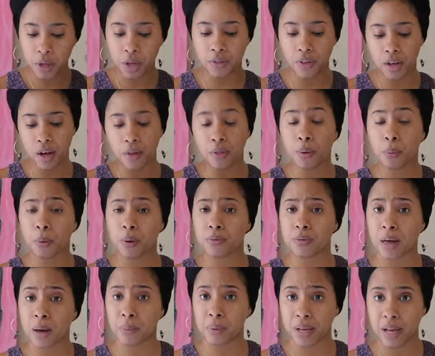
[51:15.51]
the other
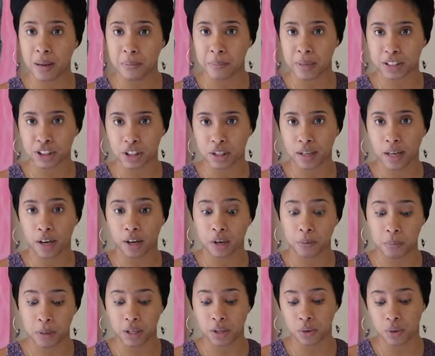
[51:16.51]
word that we had mentioned that
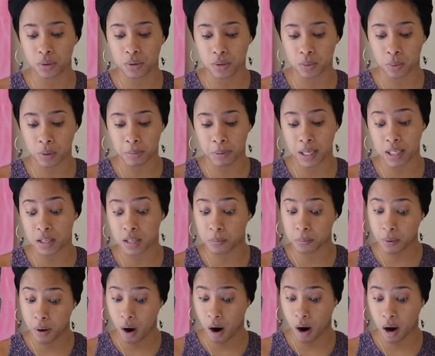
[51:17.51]
could be used would be
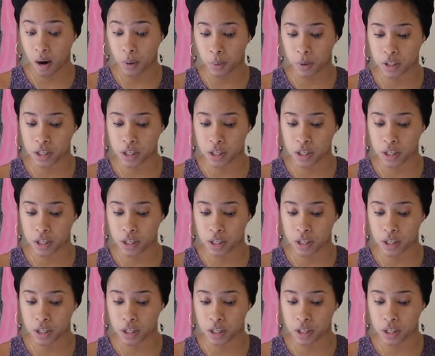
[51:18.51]
debar,